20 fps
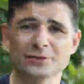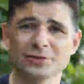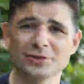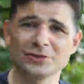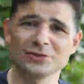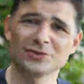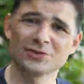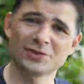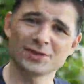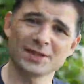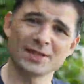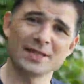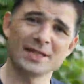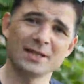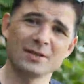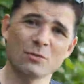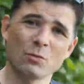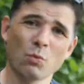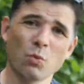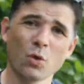to see
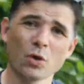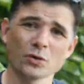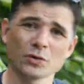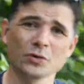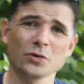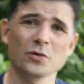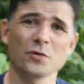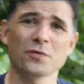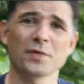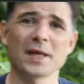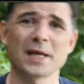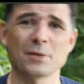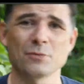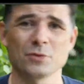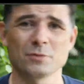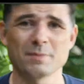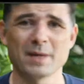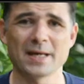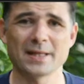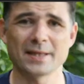what you think
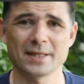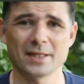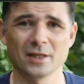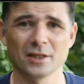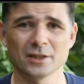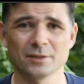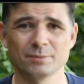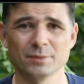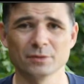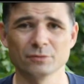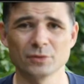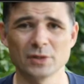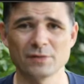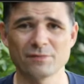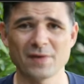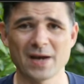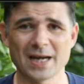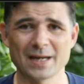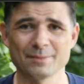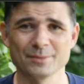would make the ultimate reef
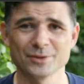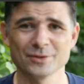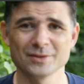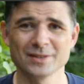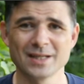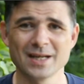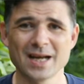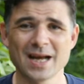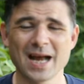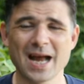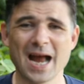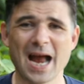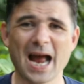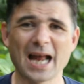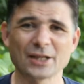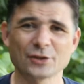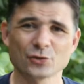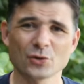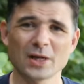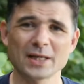animal,
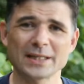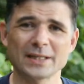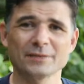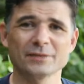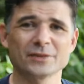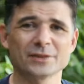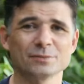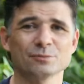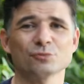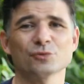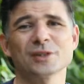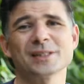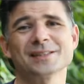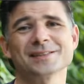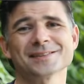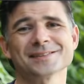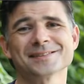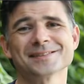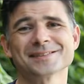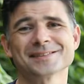and try and give us some
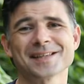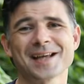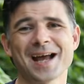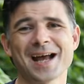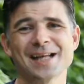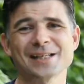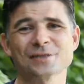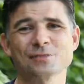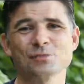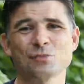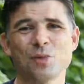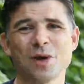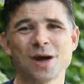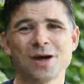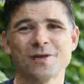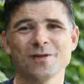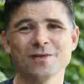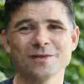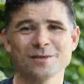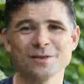reasons as
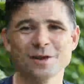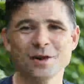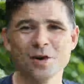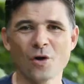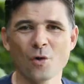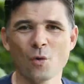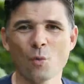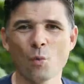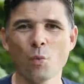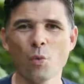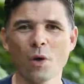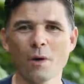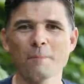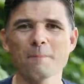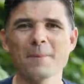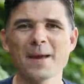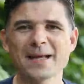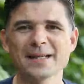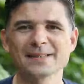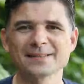well what
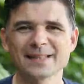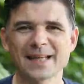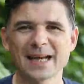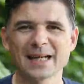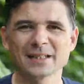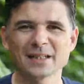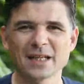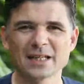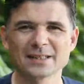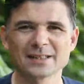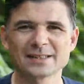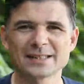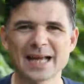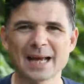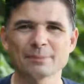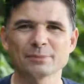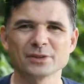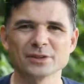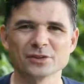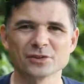makes that
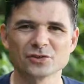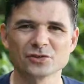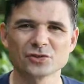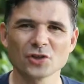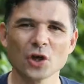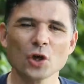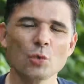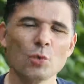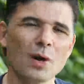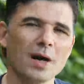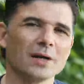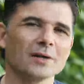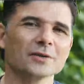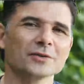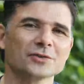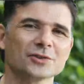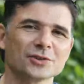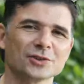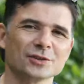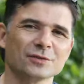adapted so well
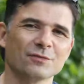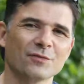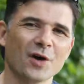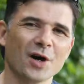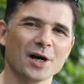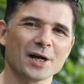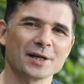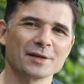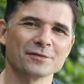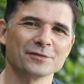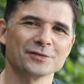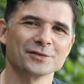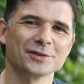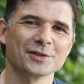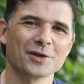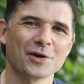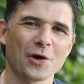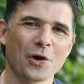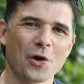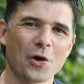to survive
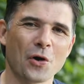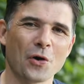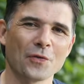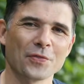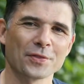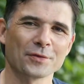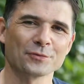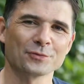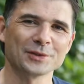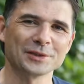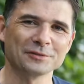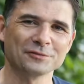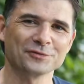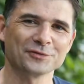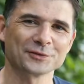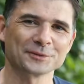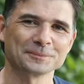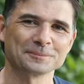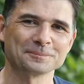on the reef.